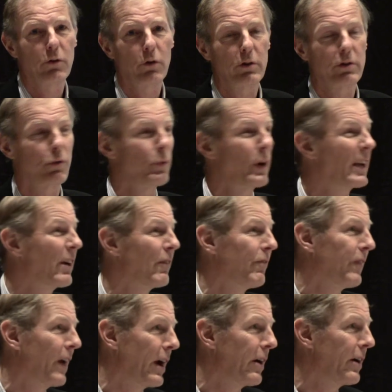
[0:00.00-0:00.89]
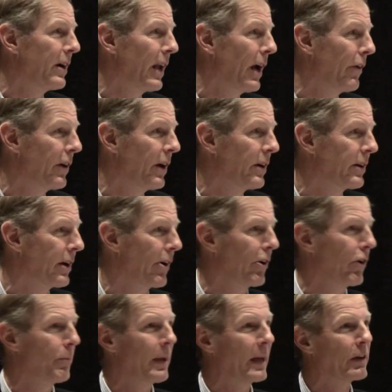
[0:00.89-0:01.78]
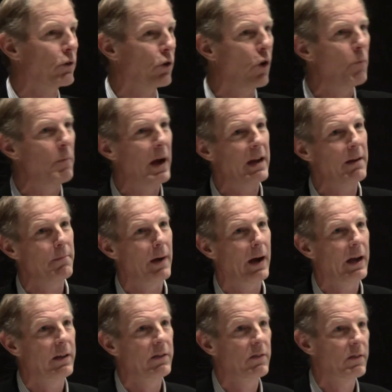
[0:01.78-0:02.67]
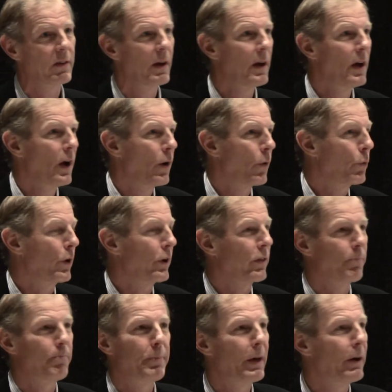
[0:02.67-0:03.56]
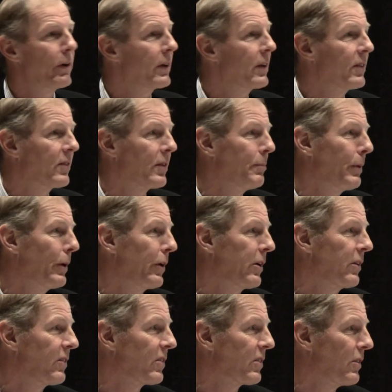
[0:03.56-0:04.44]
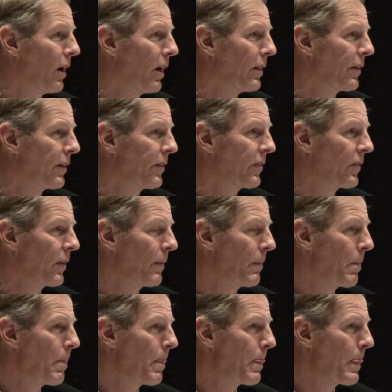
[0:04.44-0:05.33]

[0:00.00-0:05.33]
the gold, the Ring of Fire now in Ontario, big chromite mines worth billions and billions of dollars.